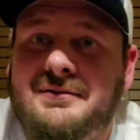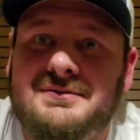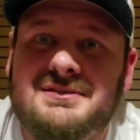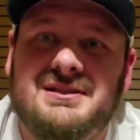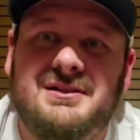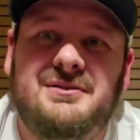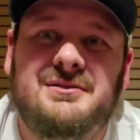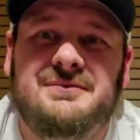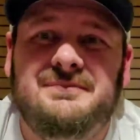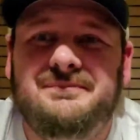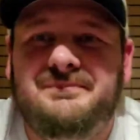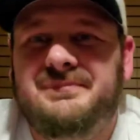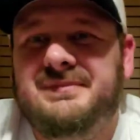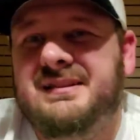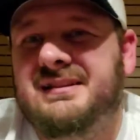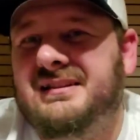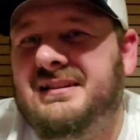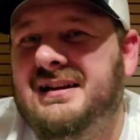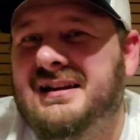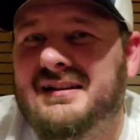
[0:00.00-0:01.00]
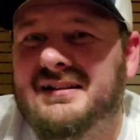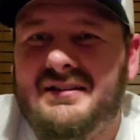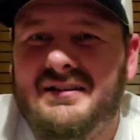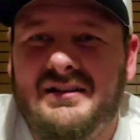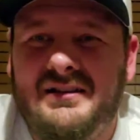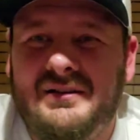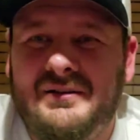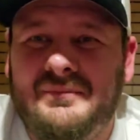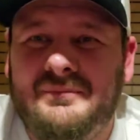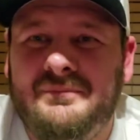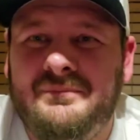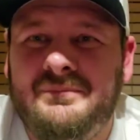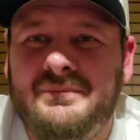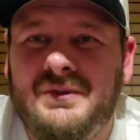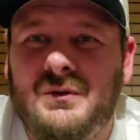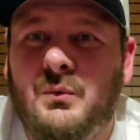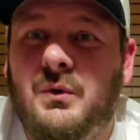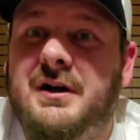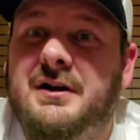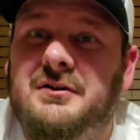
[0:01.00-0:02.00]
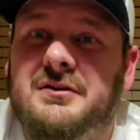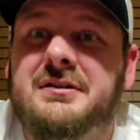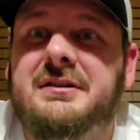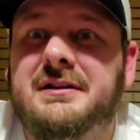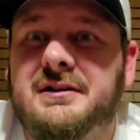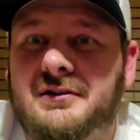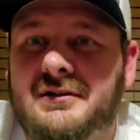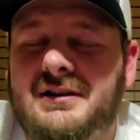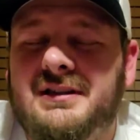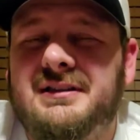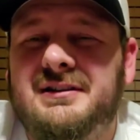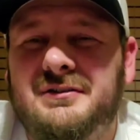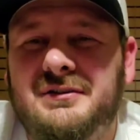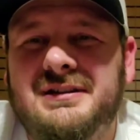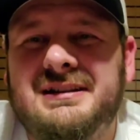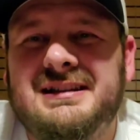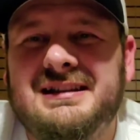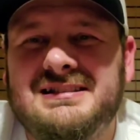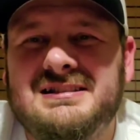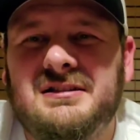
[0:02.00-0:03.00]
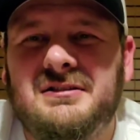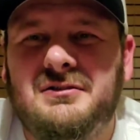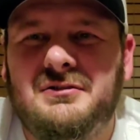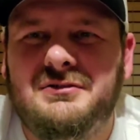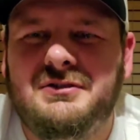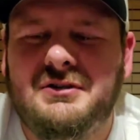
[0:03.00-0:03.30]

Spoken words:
So the water clarity, you know, it gets a little